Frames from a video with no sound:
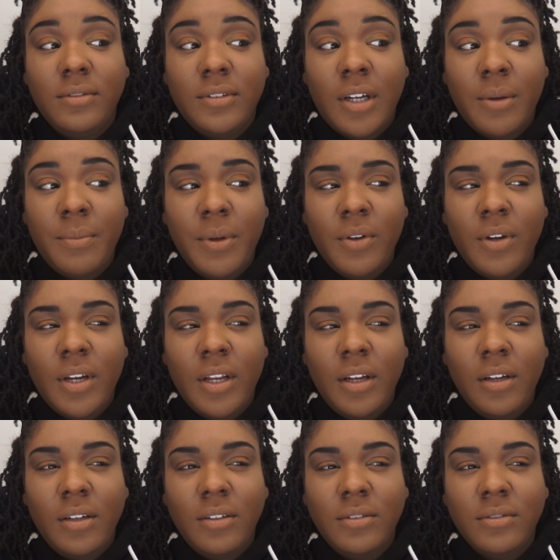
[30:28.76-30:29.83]

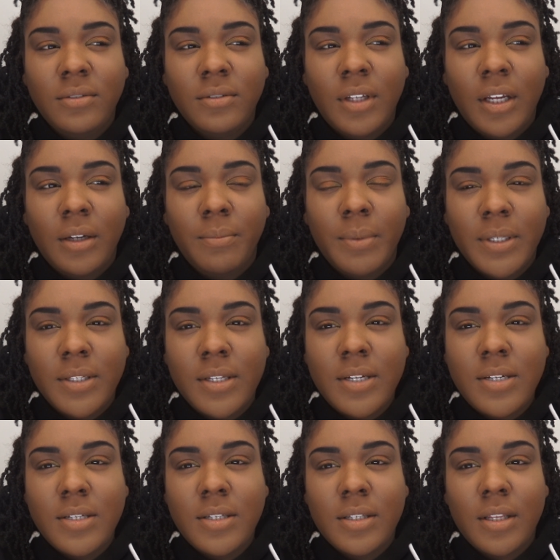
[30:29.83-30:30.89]
community, like
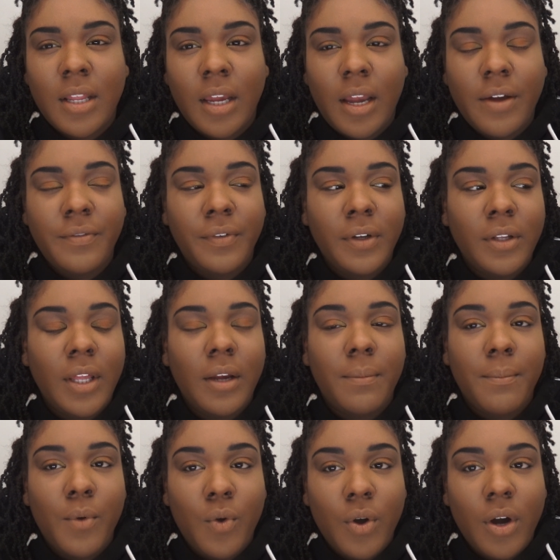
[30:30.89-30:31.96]
business. Like, I feel like
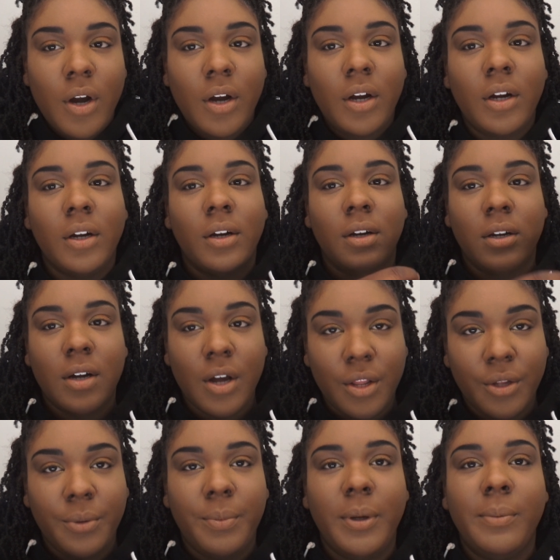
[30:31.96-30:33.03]
more
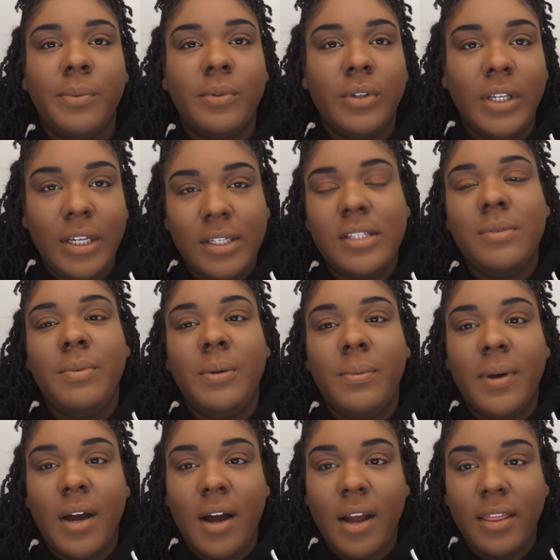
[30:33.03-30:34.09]
colored people need to be
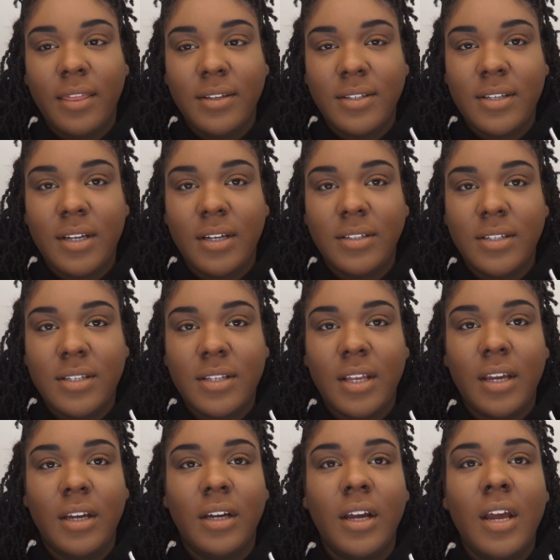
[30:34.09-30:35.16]
behind the scenes.
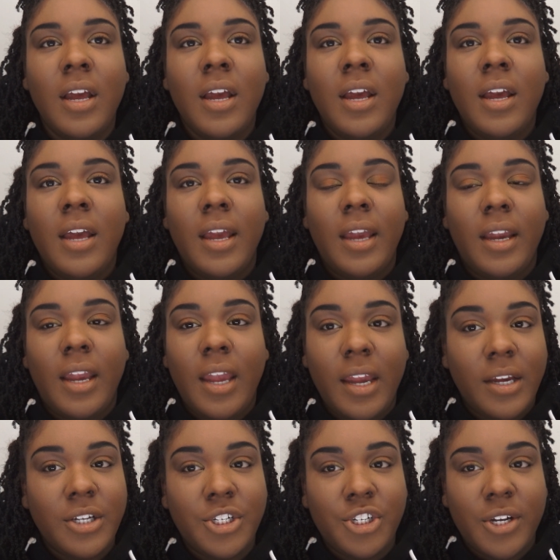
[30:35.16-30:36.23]
Like, it
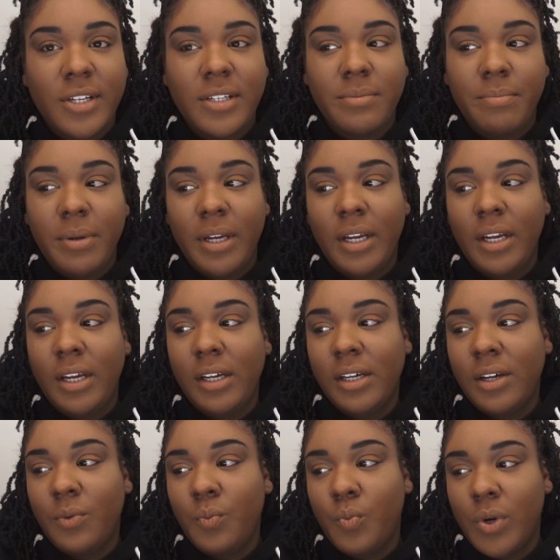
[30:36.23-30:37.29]
can't just
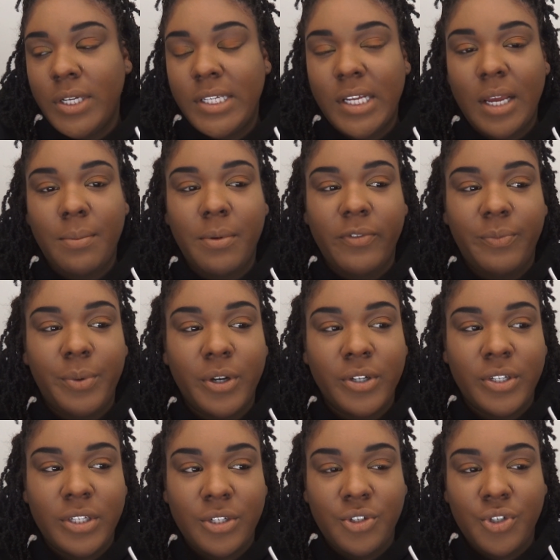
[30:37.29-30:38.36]
be one type of
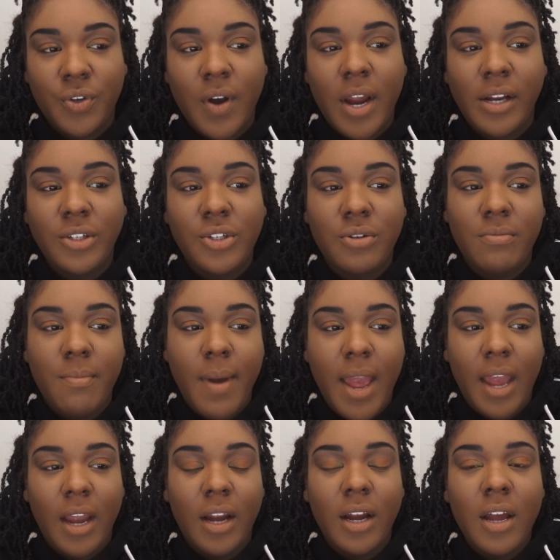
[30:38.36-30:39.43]
person trying to
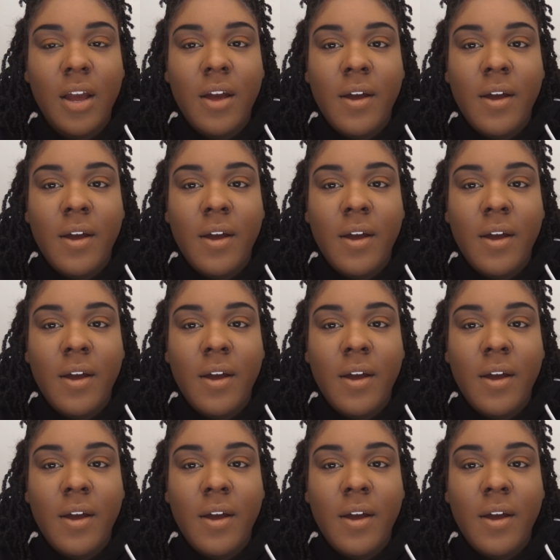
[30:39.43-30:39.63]
make